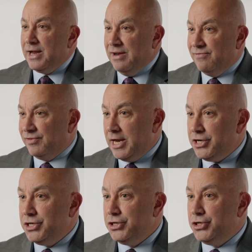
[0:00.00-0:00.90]

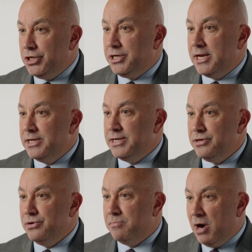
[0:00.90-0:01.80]
Inflation should
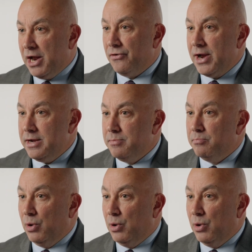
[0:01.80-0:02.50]
continue to moderate,